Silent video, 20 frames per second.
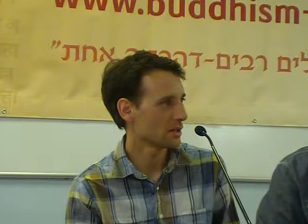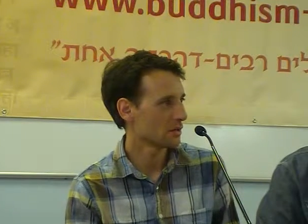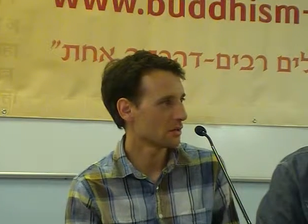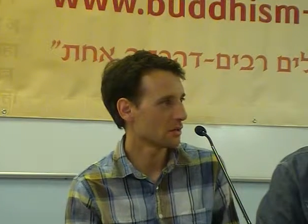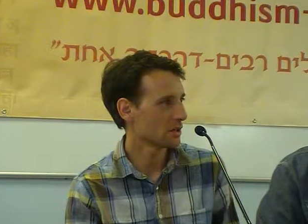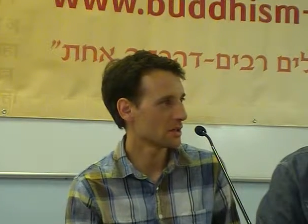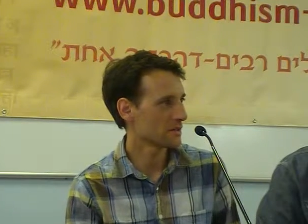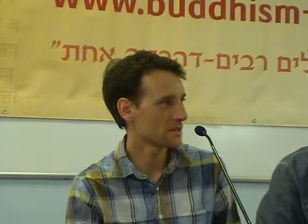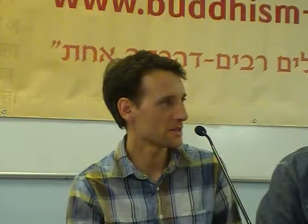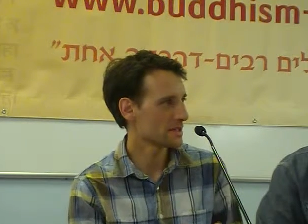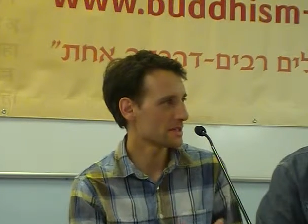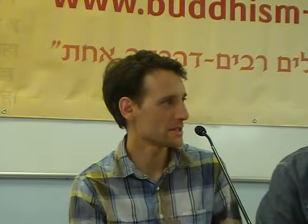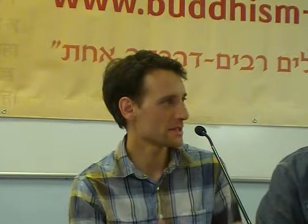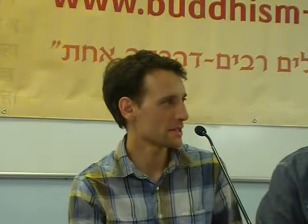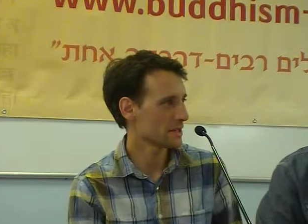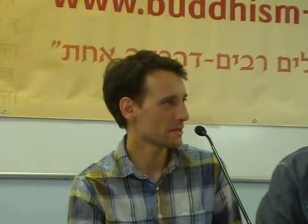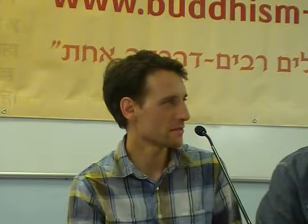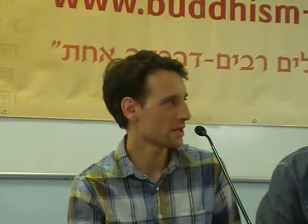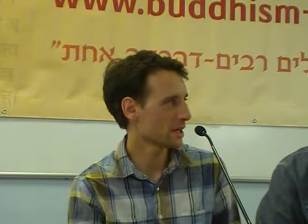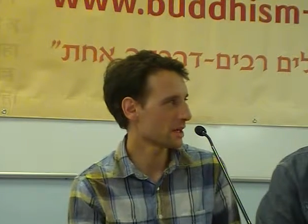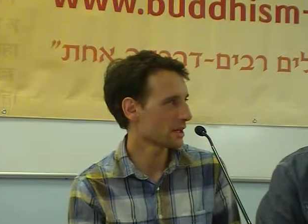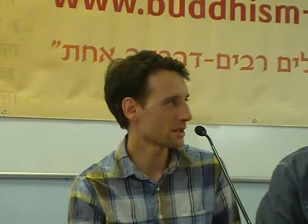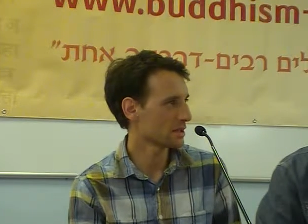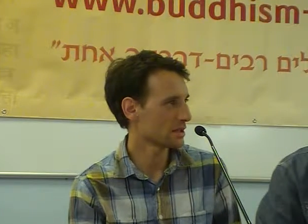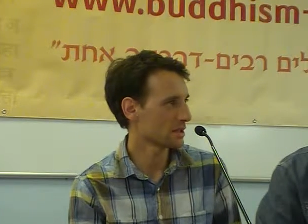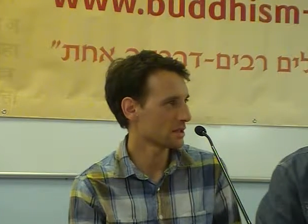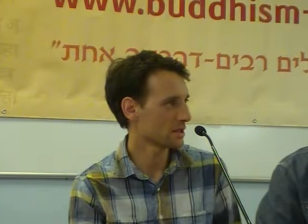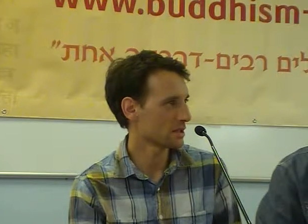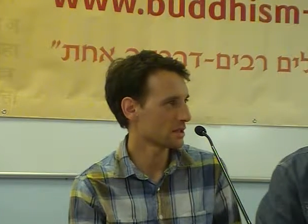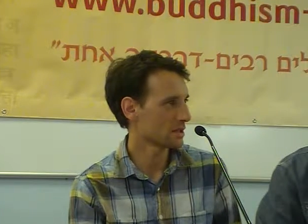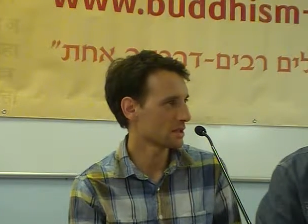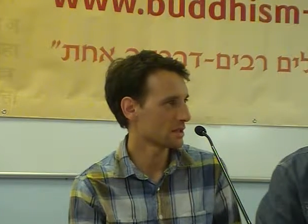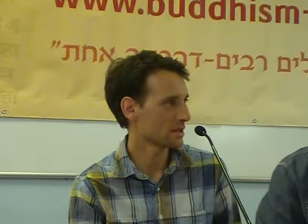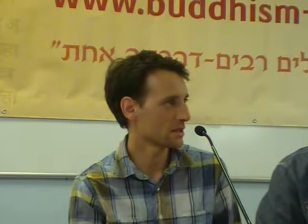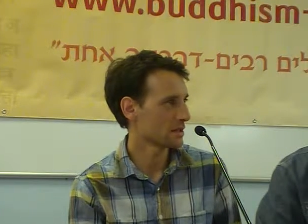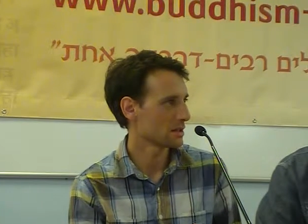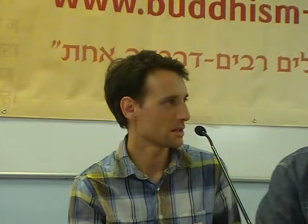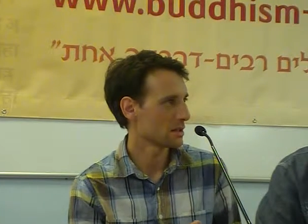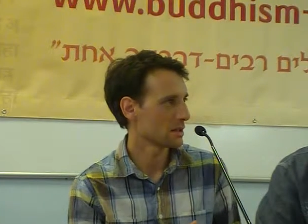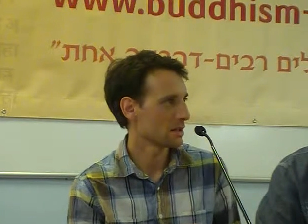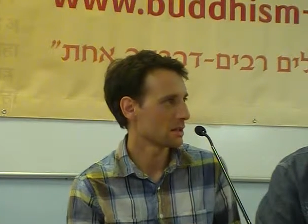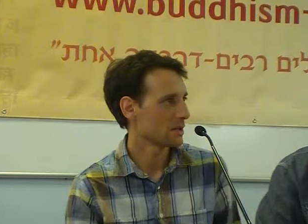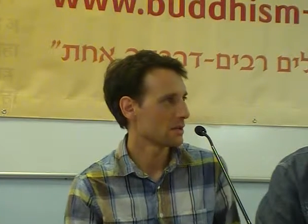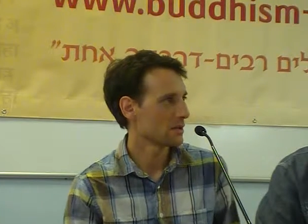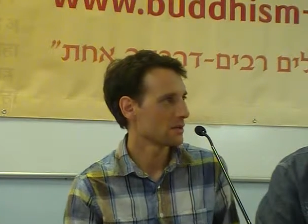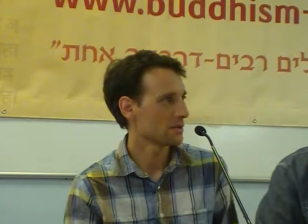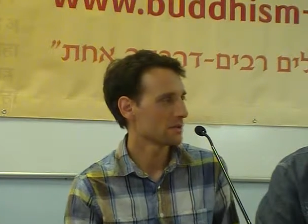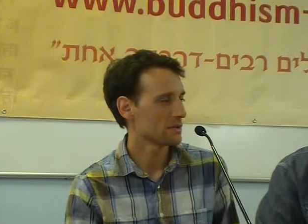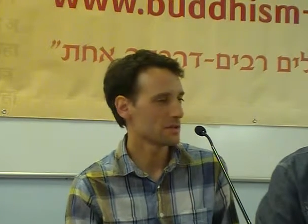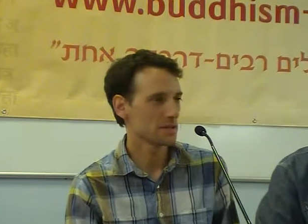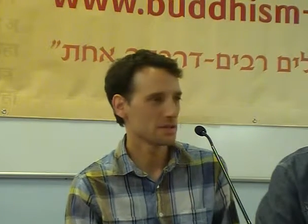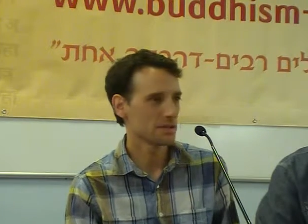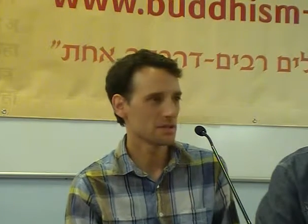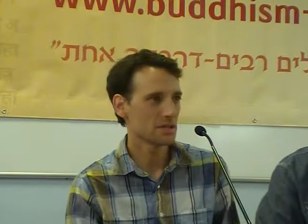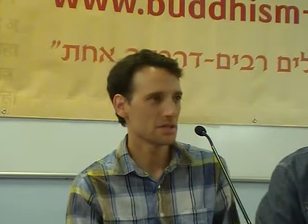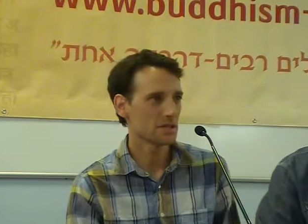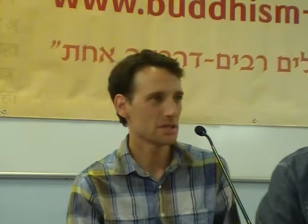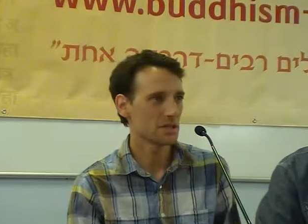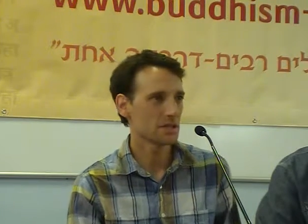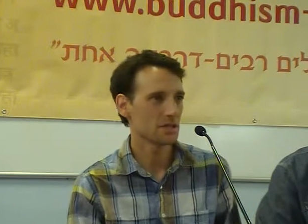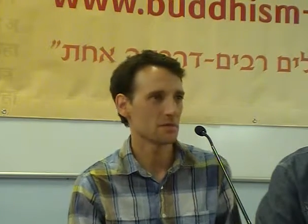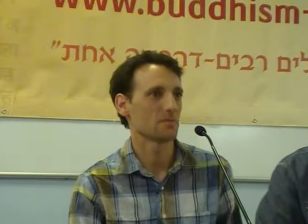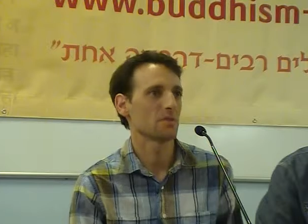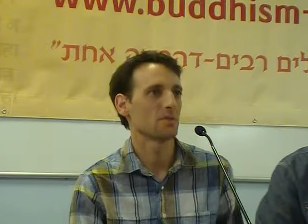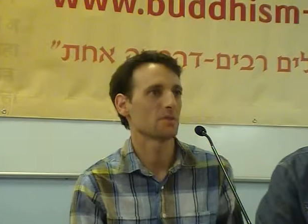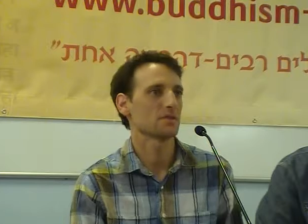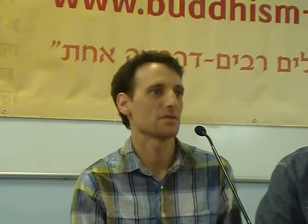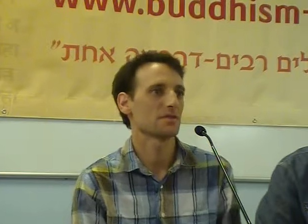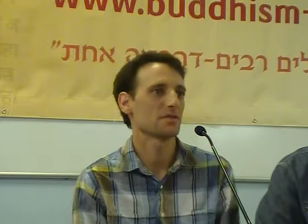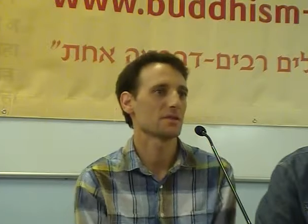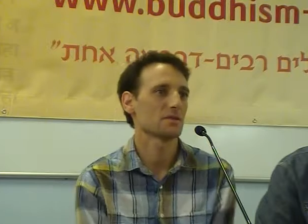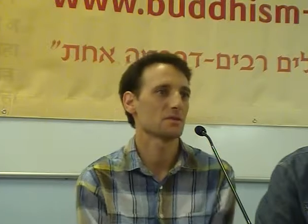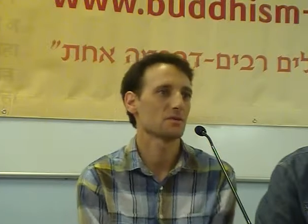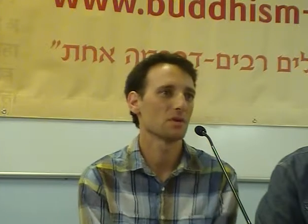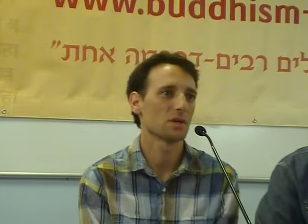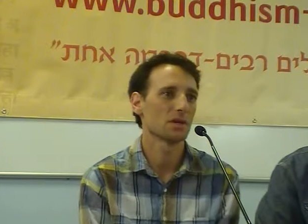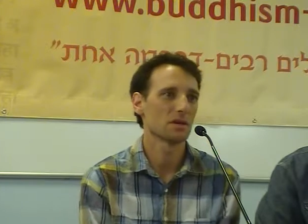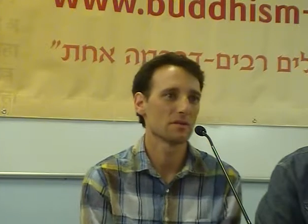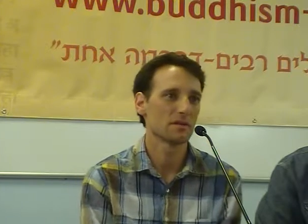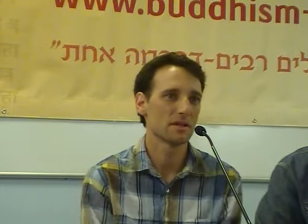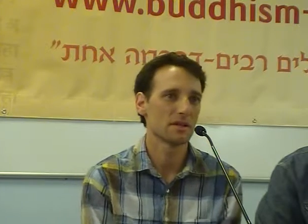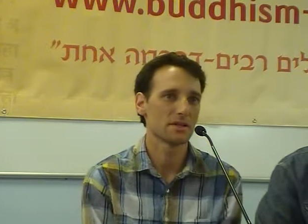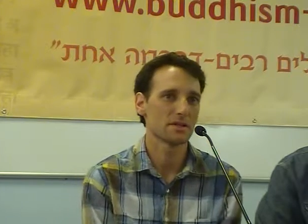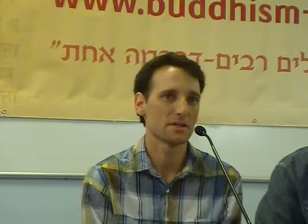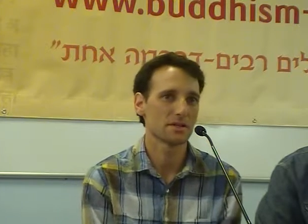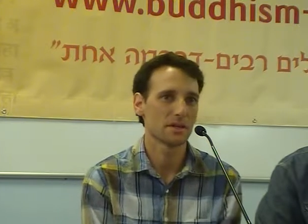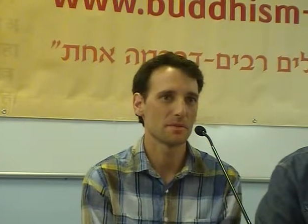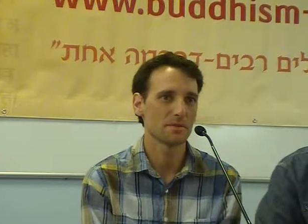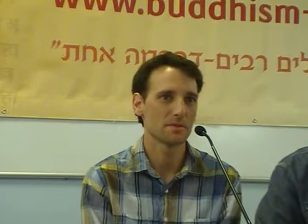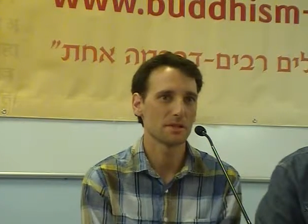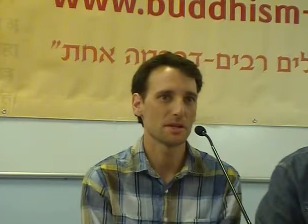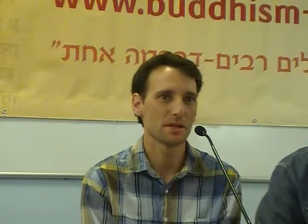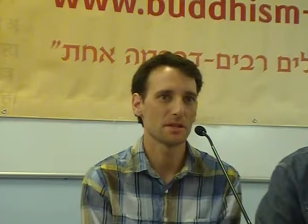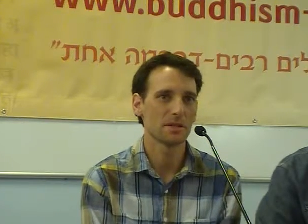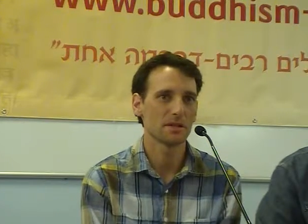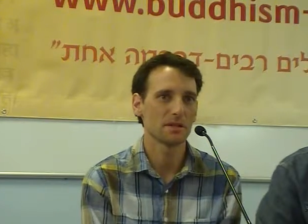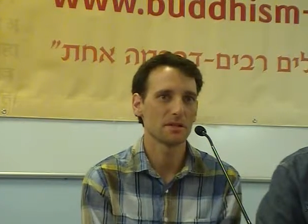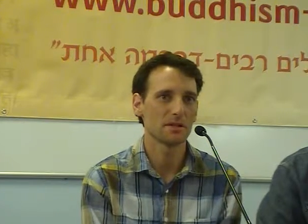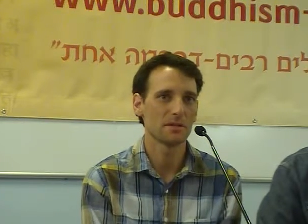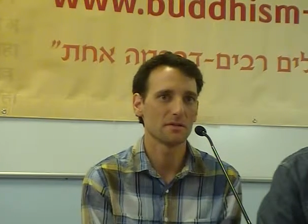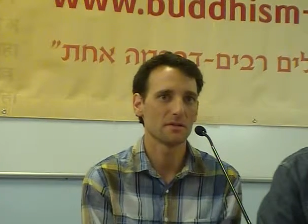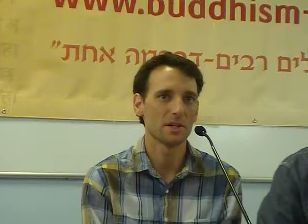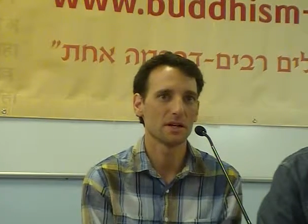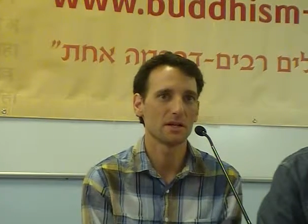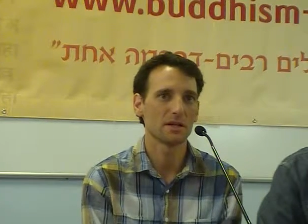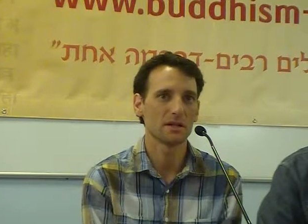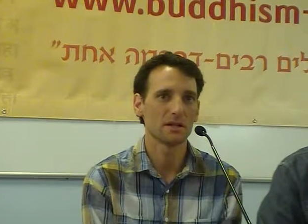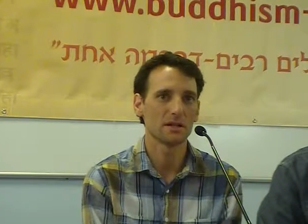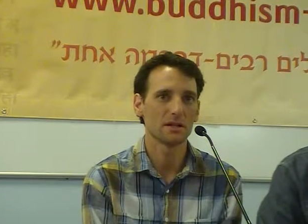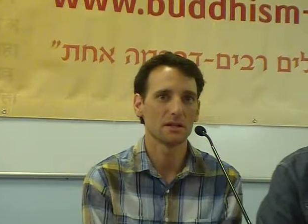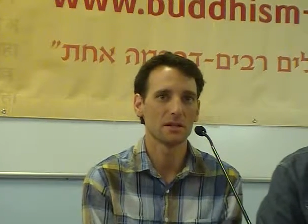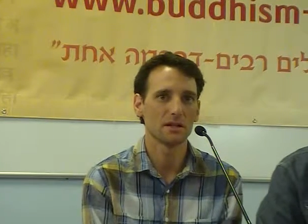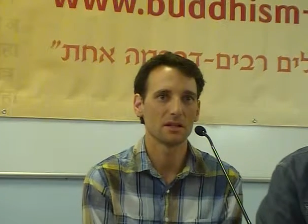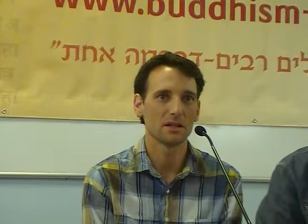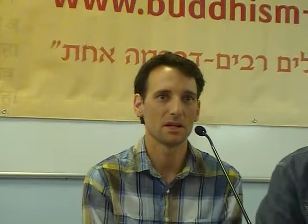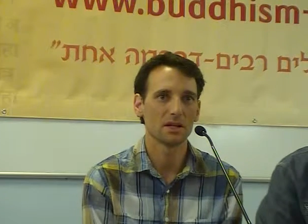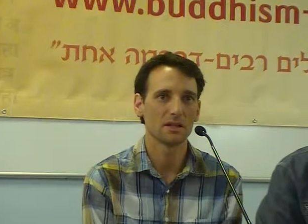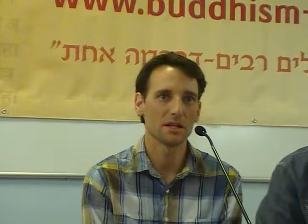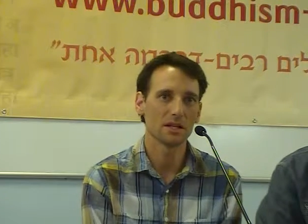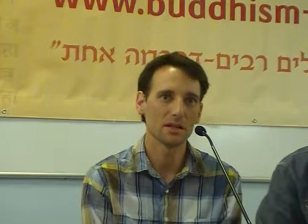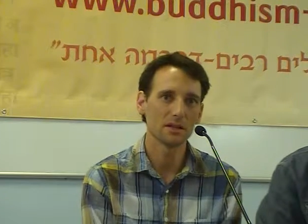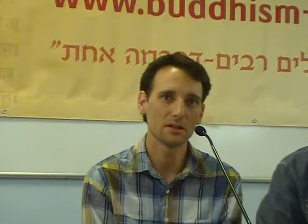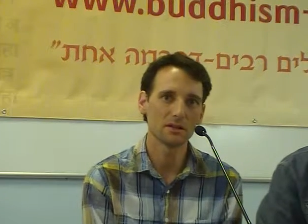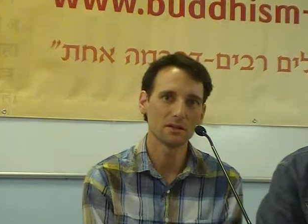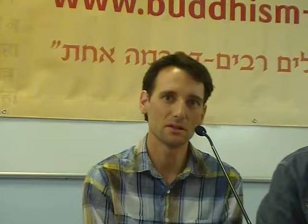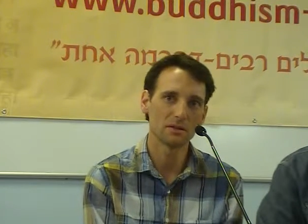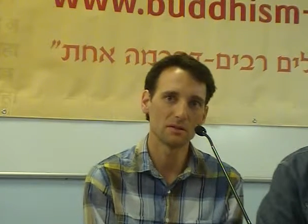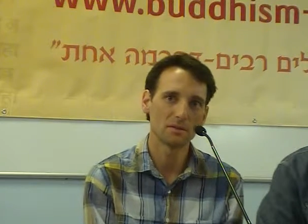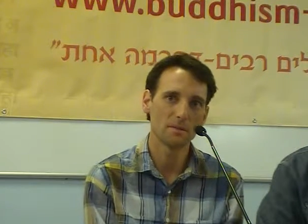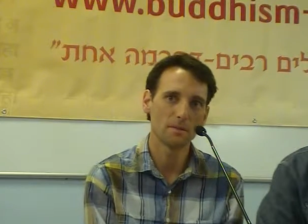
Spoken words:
What if it's the same reality? There's a teaching most of us are aware of, that samsara and nirvana are identical.